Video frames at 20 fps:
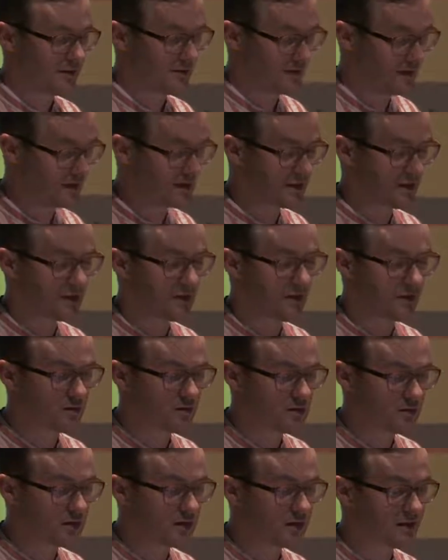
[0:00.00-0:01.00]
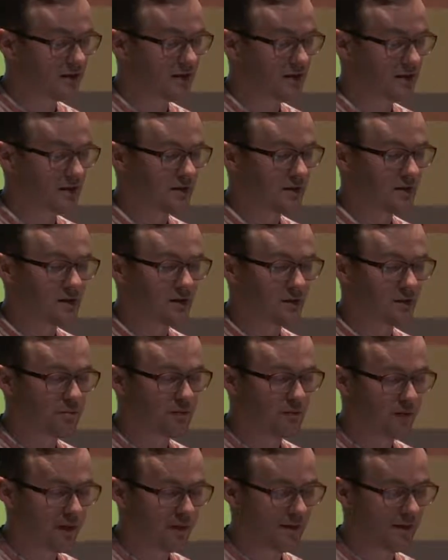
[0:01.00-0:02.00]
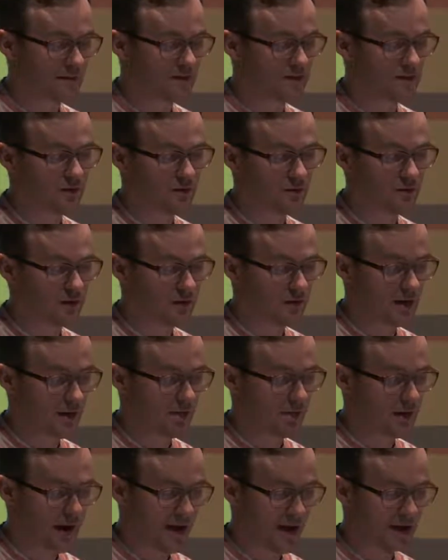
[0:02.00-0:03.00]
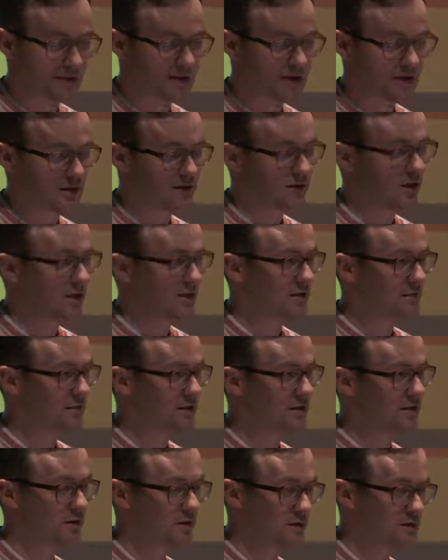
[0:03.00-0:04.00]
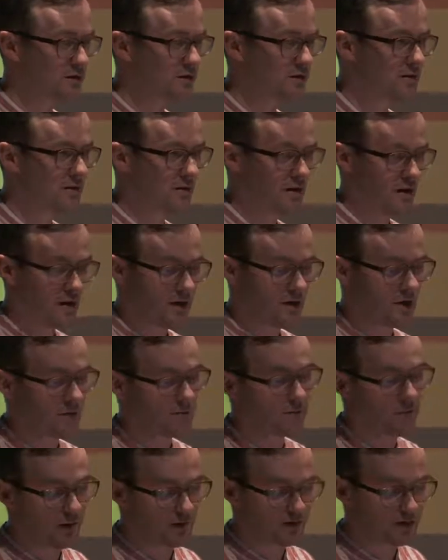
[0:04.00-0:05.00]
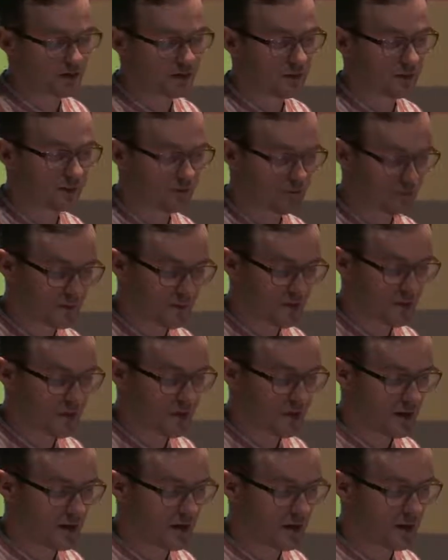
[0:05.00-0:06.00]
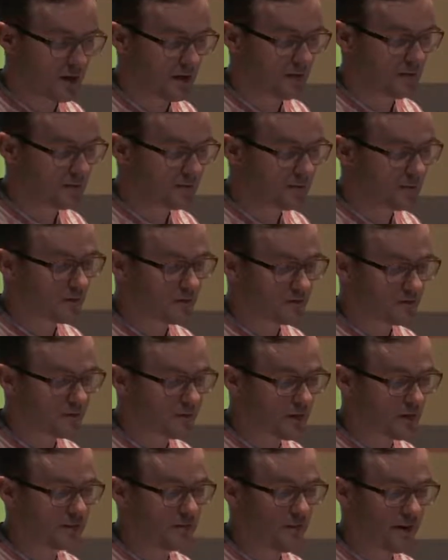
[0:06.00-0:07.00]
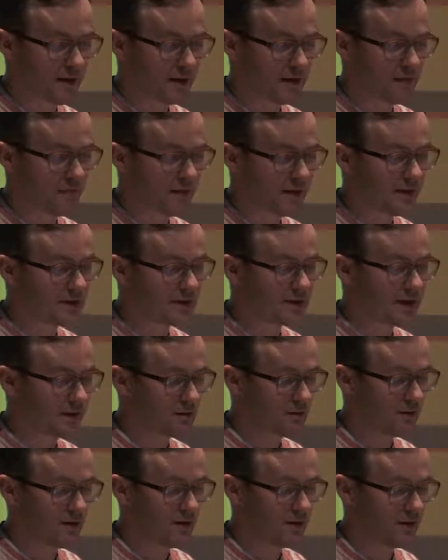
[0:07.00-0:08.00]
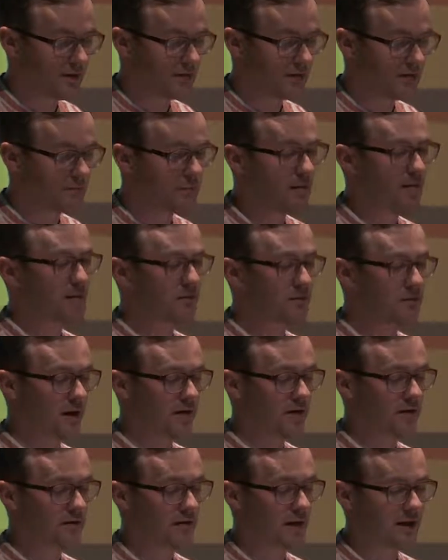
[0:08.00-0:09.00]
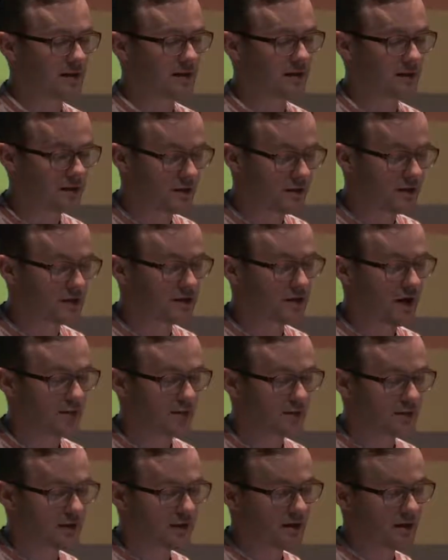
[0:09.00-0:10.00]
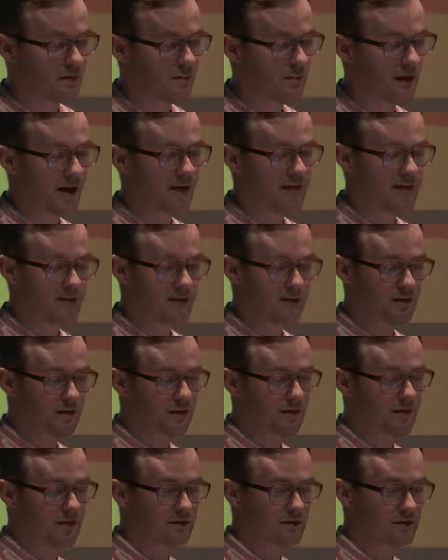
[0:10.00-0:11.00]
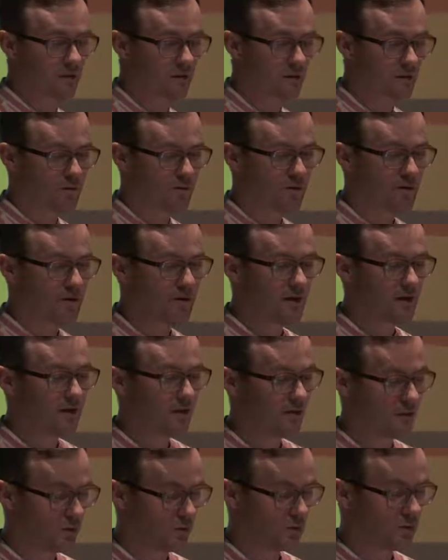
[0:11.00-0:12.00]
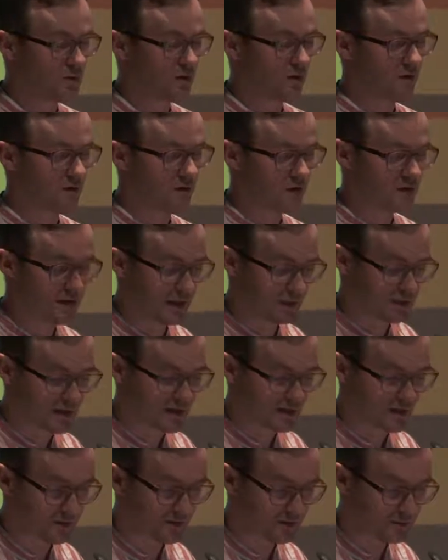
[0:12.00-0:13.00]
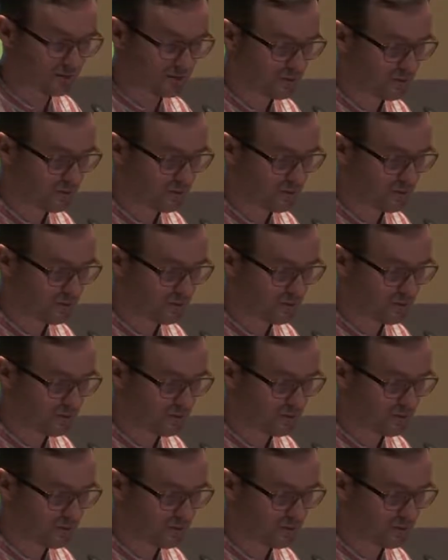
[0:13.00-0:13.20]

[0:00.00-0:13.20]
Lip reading: This inconsistency does not prevent us from applying such transpositions, but it merely means that we must recognize that each timescale abides its own rules of perception.